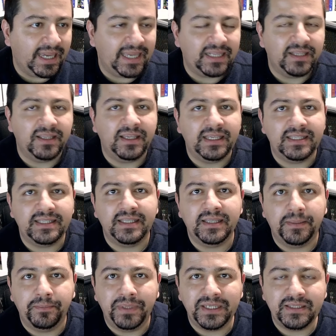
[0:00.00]
and it's in
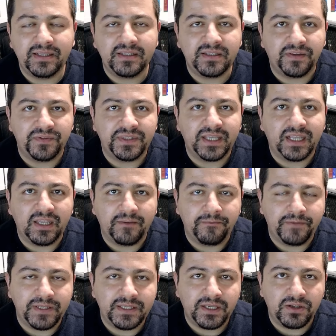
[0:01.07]
the business of selling
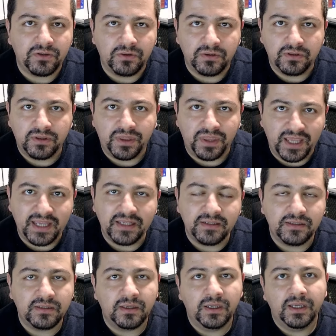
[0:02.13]
physical
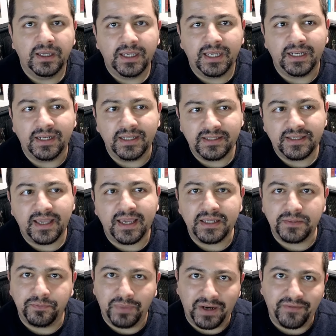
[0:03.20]
things, in its
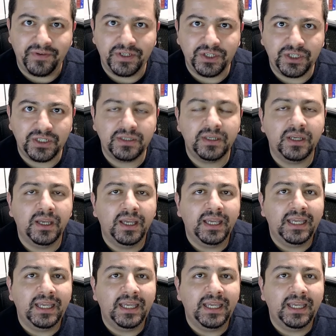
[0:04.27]
case, beverages,